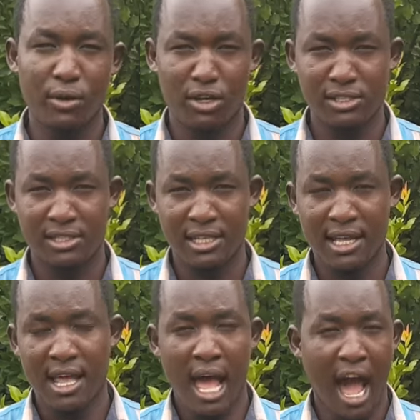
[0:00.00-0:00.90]
we lost
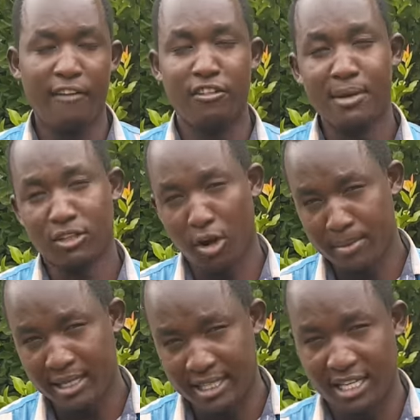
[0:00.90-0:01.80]
a female
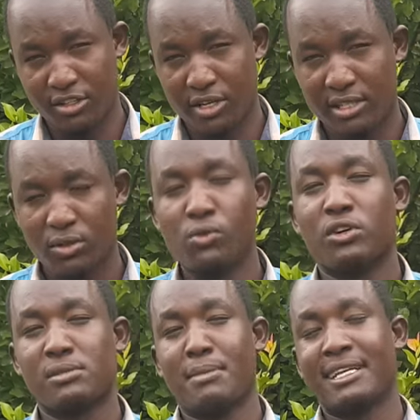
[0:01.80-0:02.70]
comrade in Eldoret who
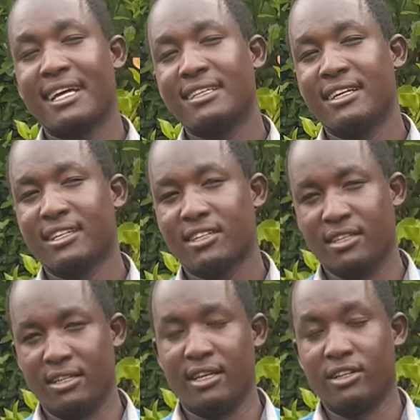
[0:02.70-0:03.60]
was murdered in,
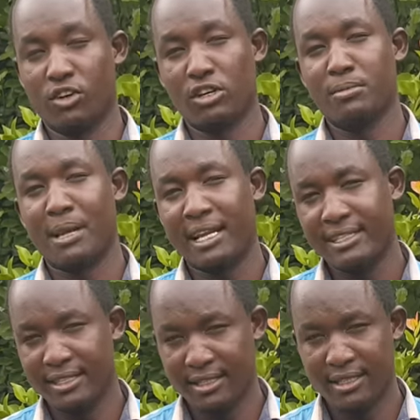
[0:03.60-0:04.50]
in cold blood
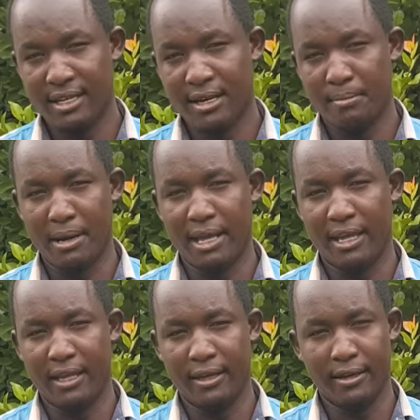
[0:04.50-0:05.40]

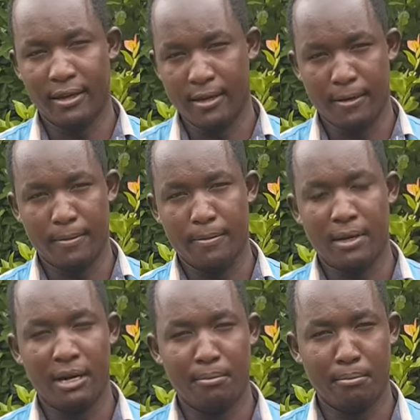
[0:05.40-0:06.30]
by, um,
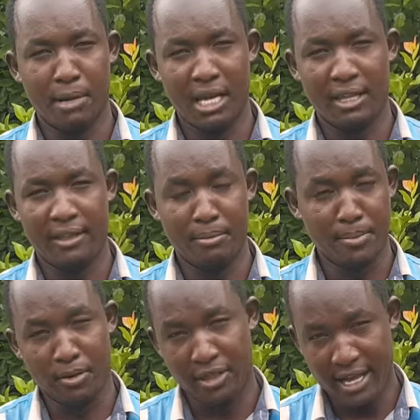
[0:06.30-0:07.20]
by the
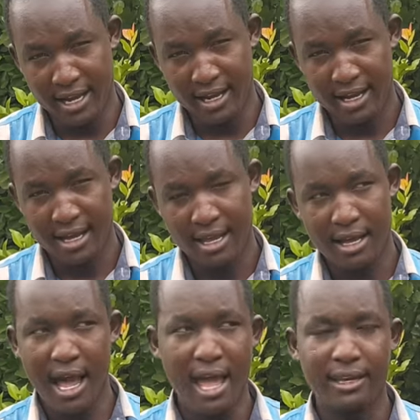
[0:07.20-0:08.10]
people there.
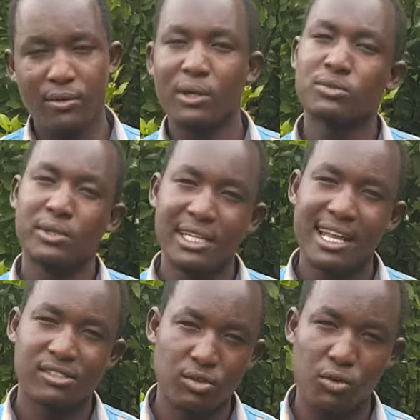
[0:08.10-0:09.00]
And what we did
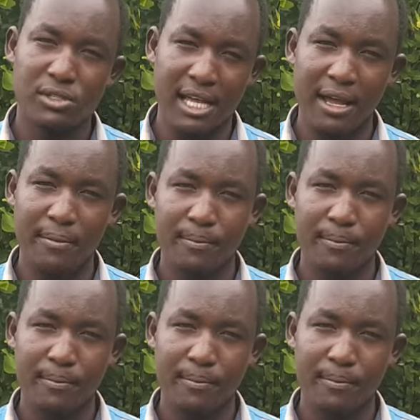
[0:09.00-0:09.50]
as Tukuza,